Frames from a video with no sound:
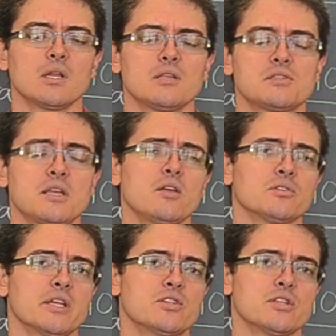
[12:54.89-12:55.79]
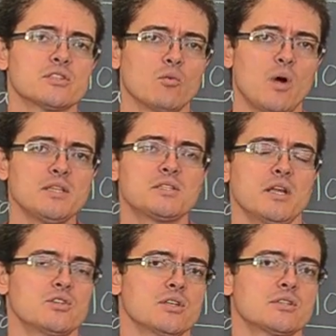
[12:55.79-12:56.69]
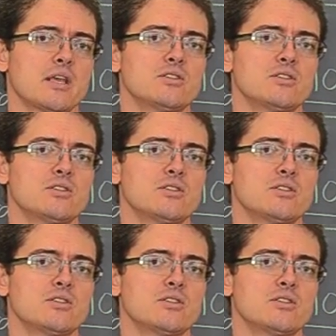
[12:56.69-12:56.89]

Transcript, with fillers: single digits, the ones digits,